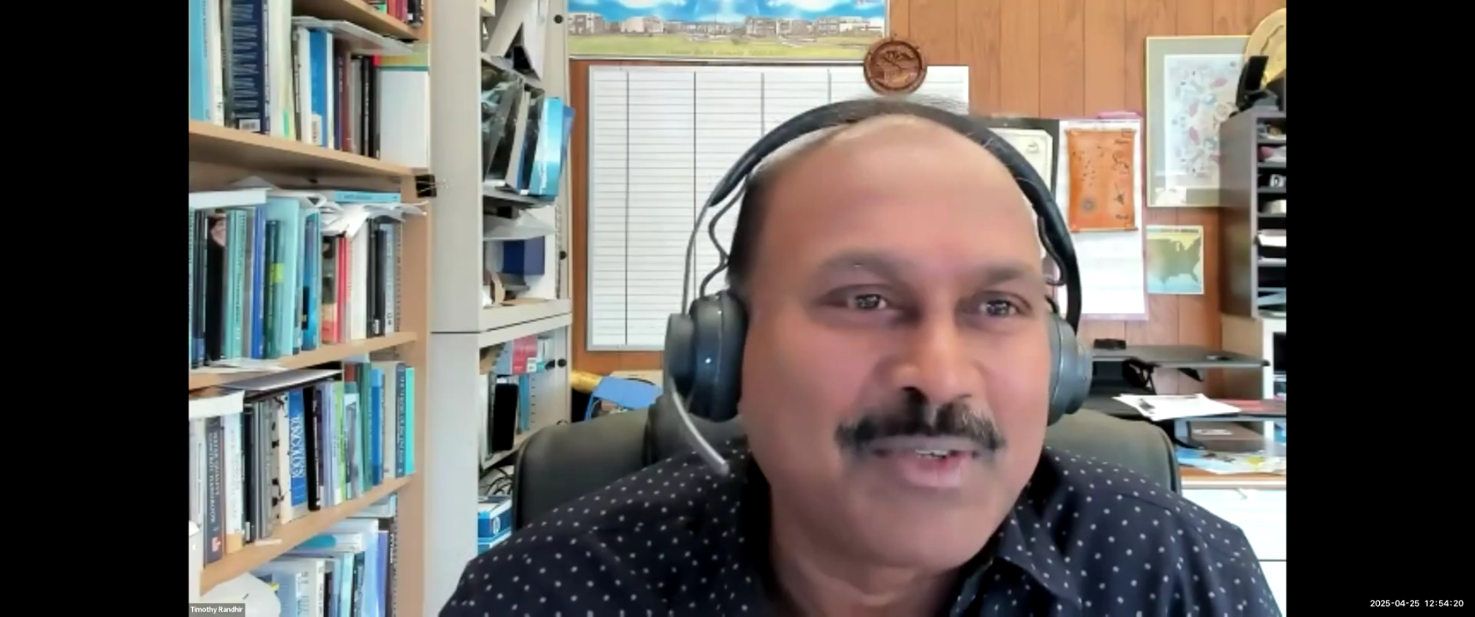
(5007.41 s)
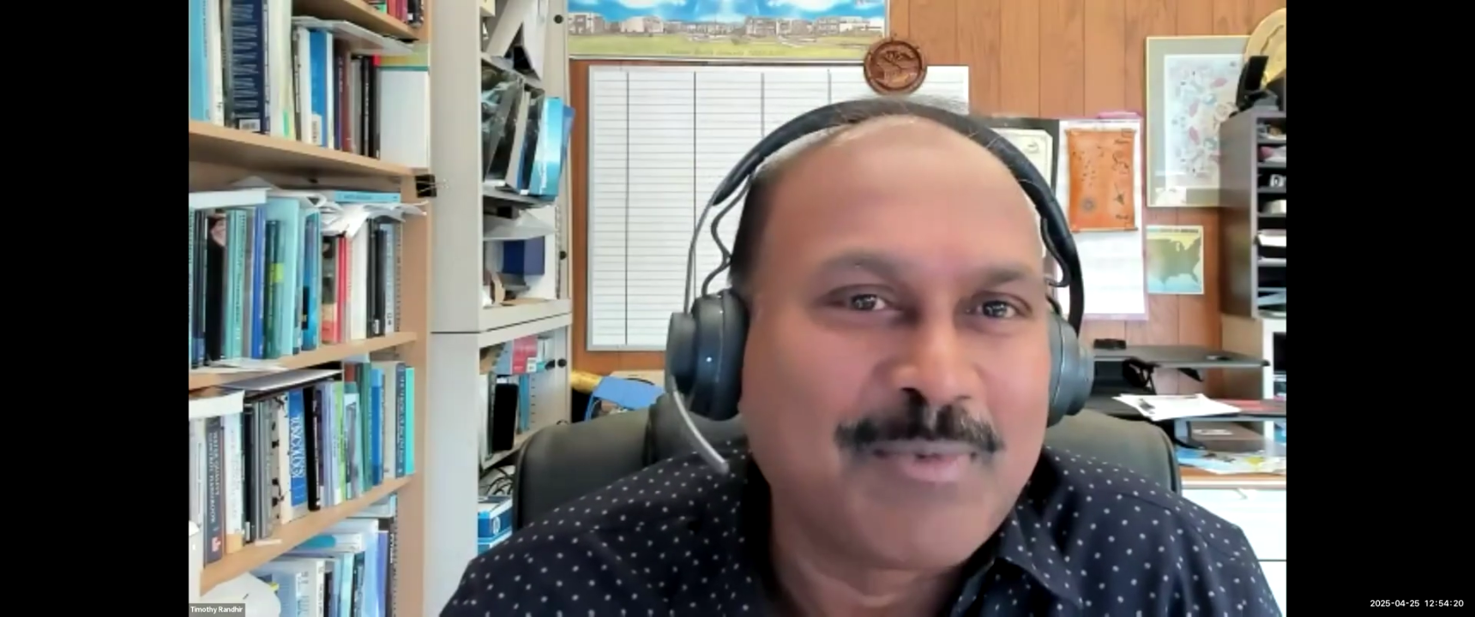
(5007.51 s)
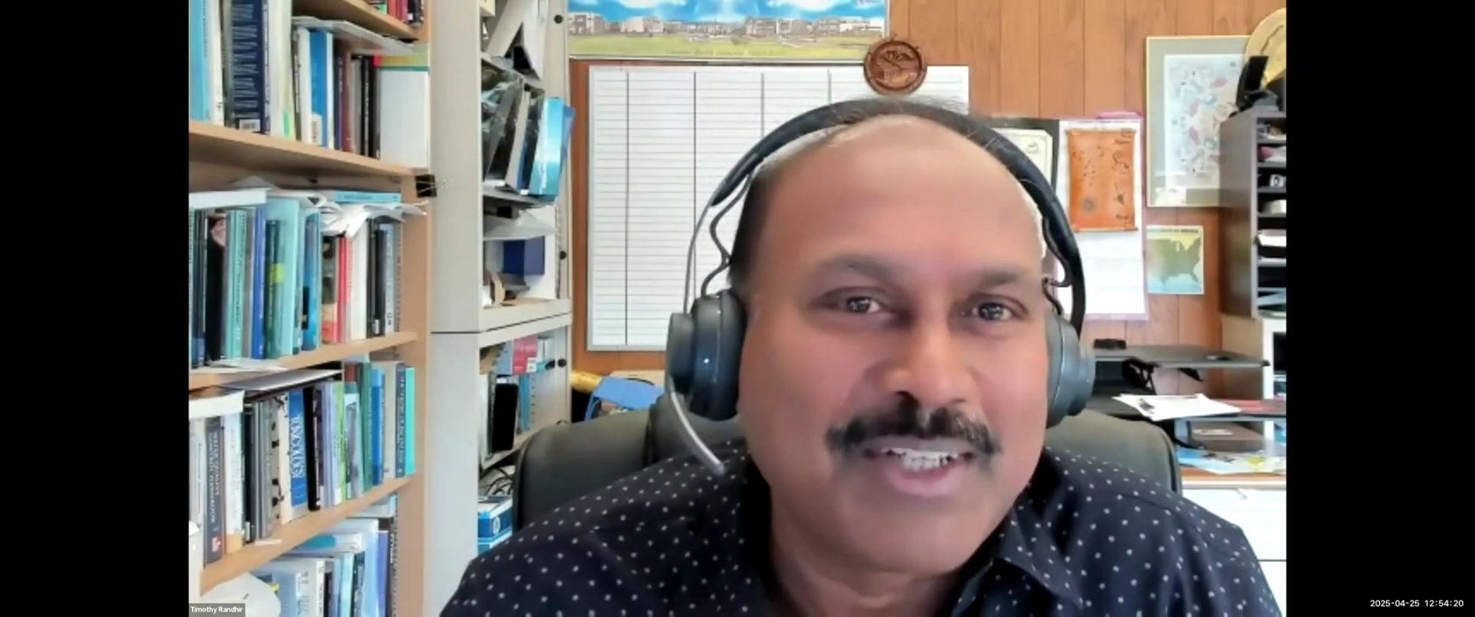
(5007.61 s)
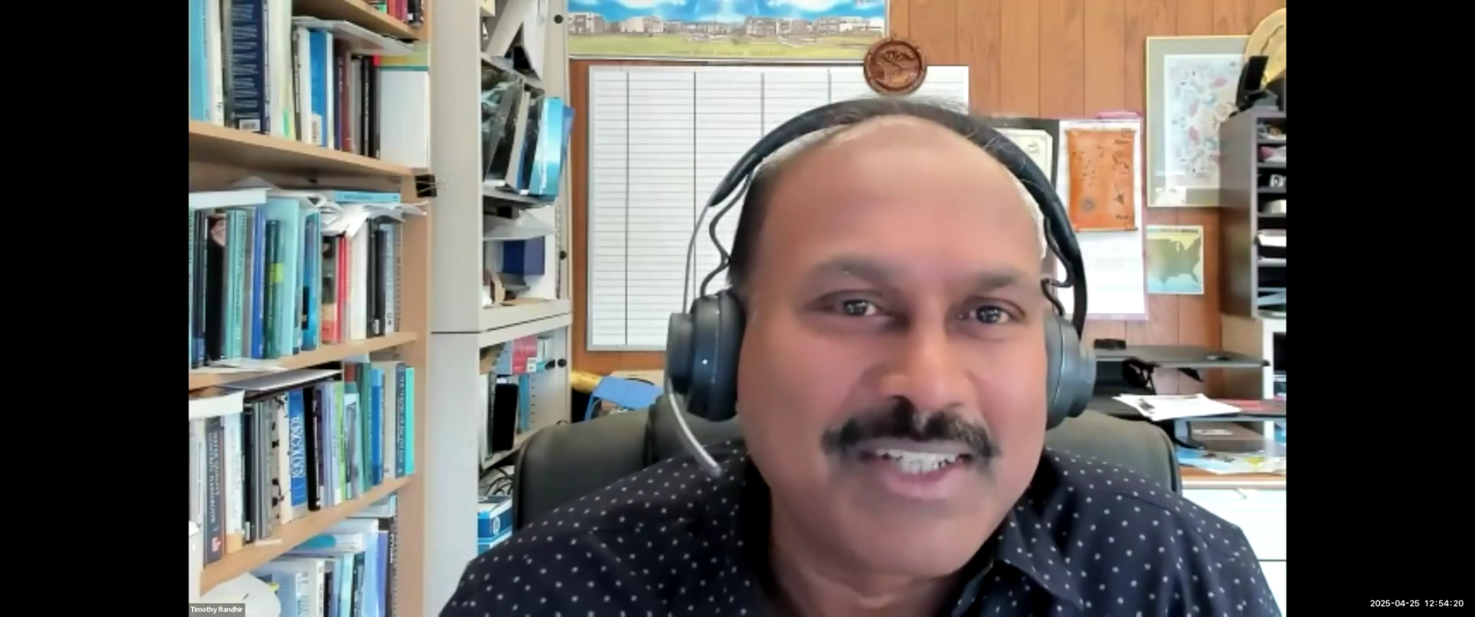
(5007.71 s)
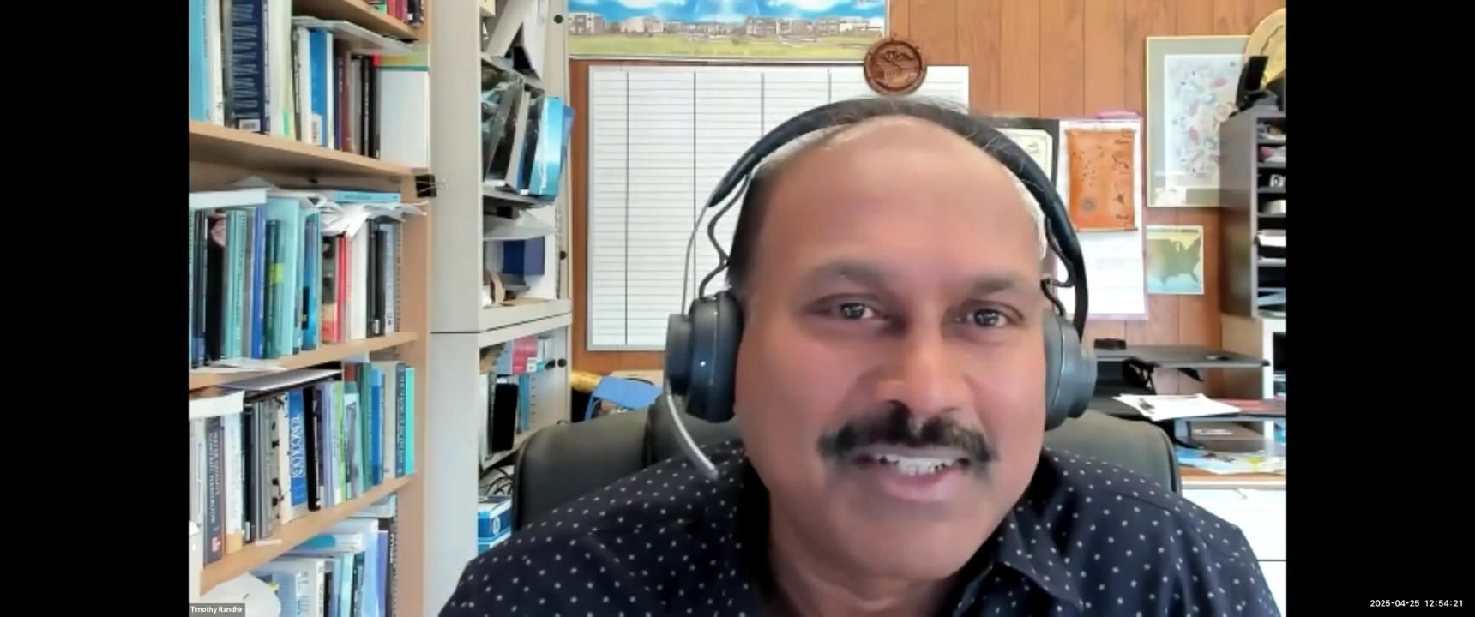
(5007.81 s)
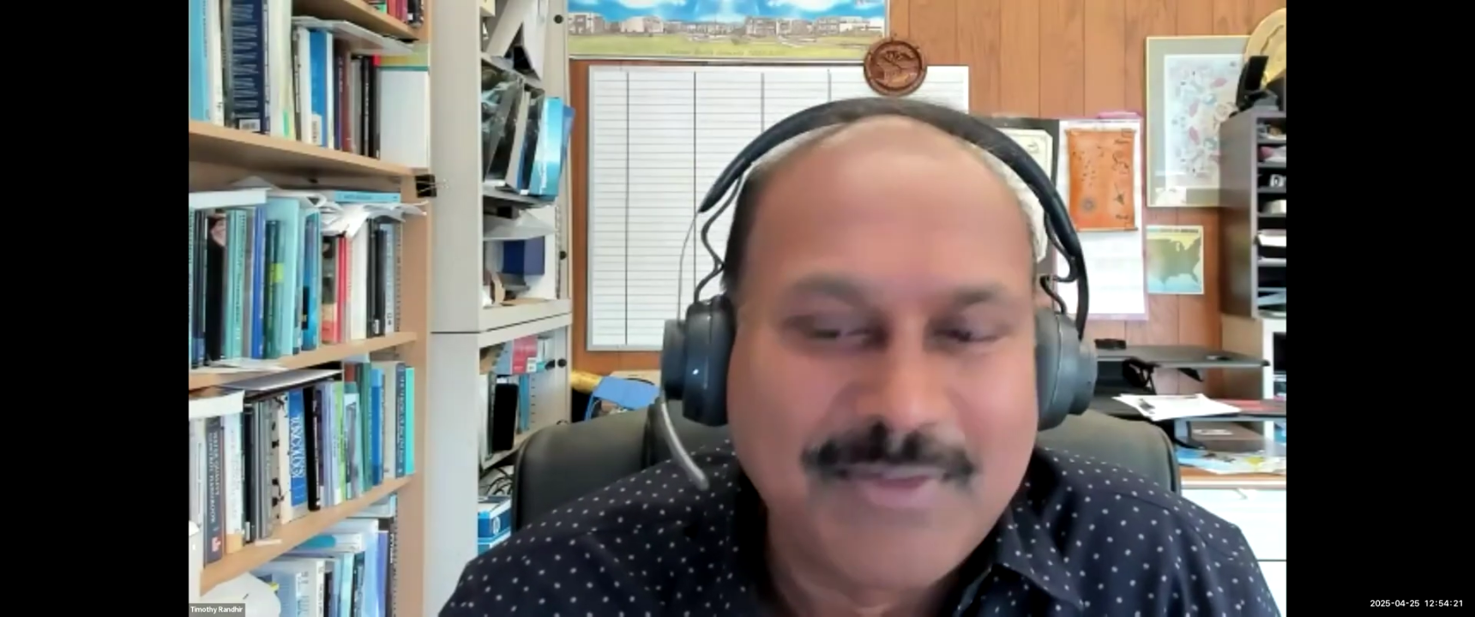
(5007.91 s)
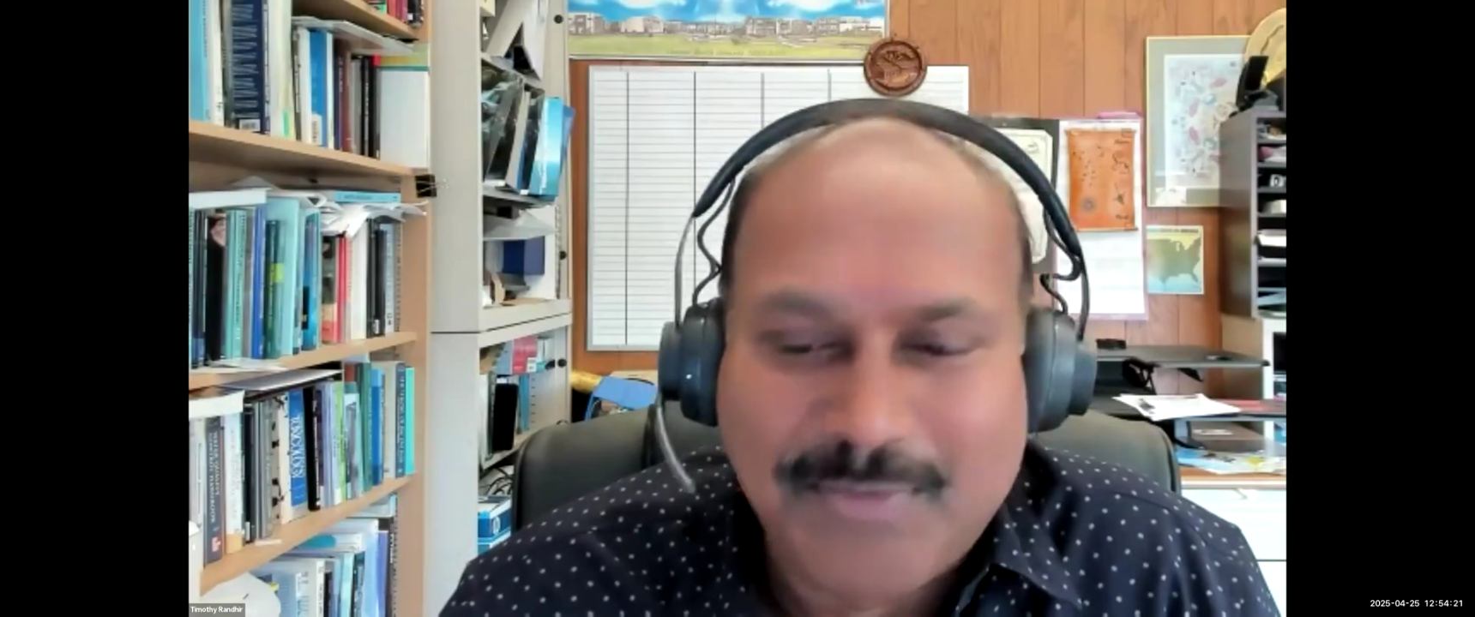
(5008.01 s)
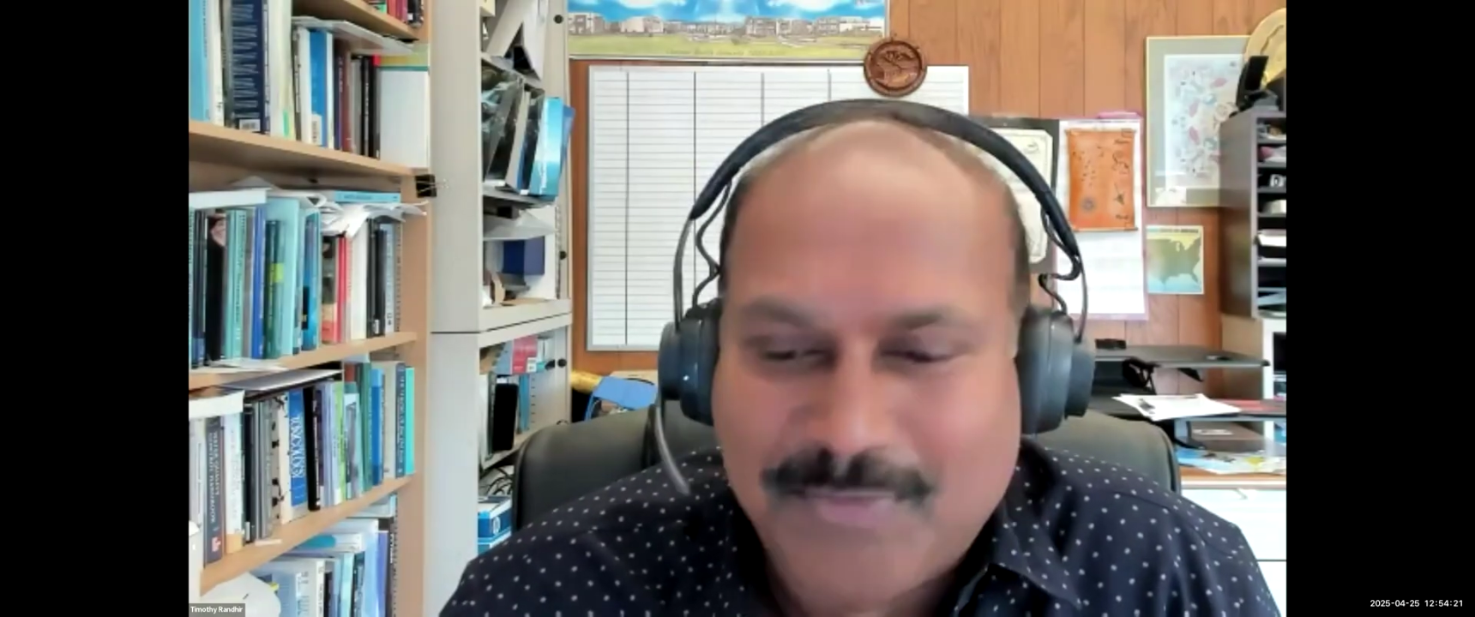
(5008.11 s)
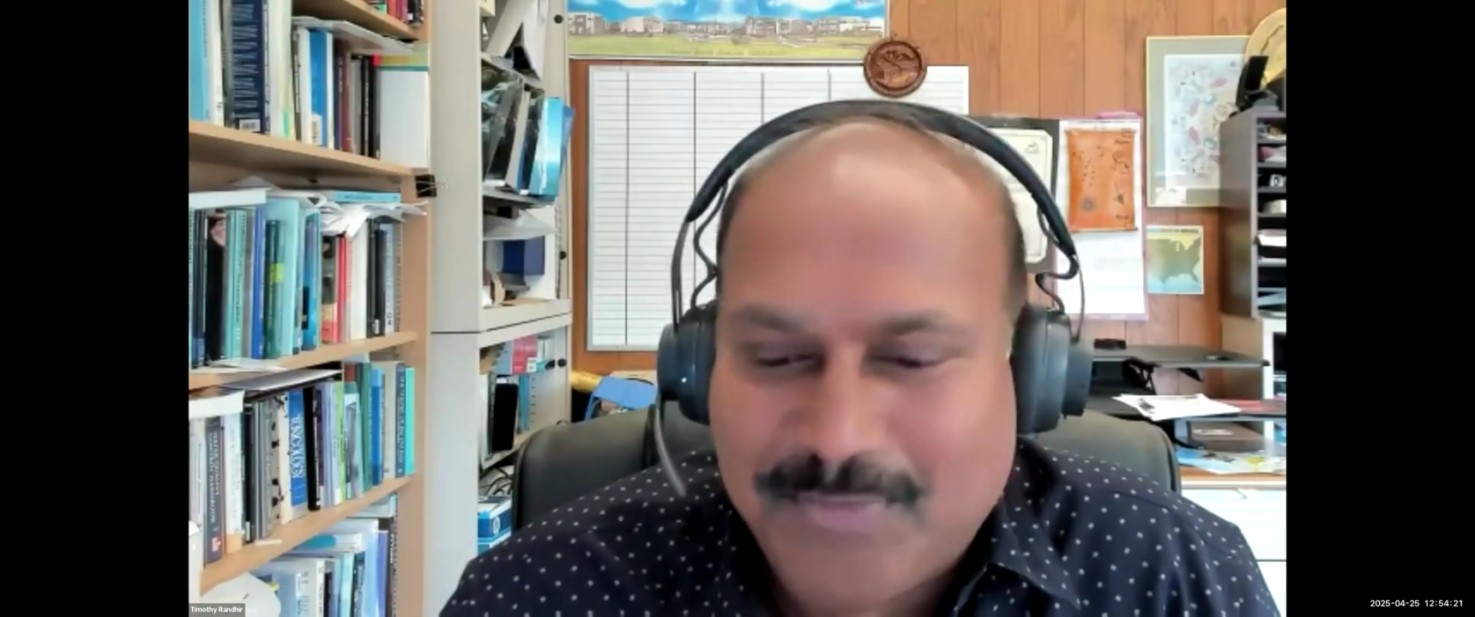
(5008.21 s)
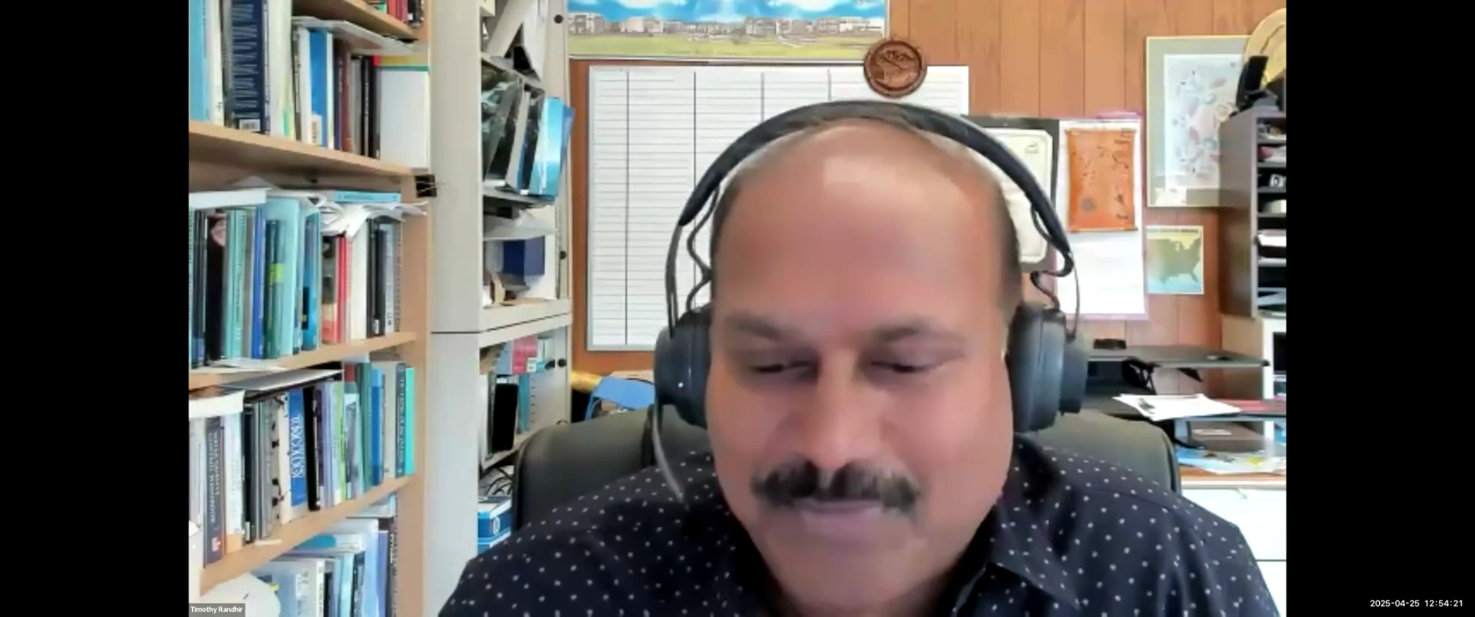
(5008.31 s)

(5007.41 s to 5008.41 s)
you so much.